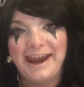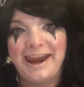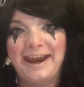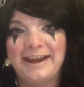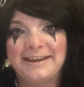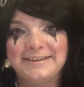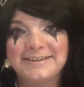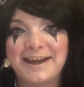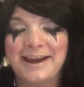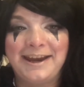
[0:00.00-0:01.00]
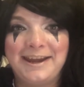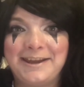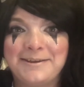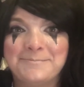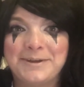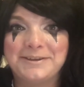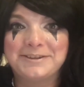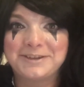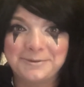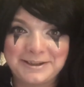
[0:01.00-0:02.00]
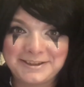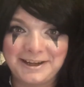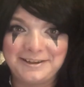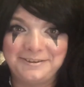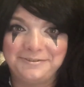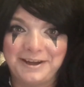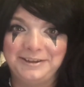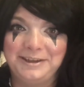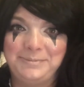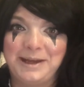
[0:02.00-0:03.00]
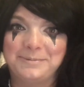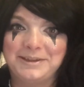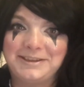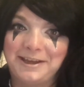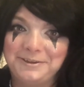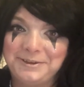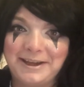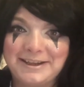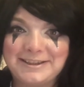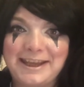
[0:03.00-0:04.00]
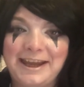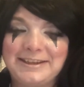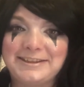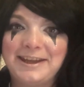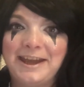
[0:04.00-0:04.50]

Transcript: and I am so excited to finally be able to tell you guys that.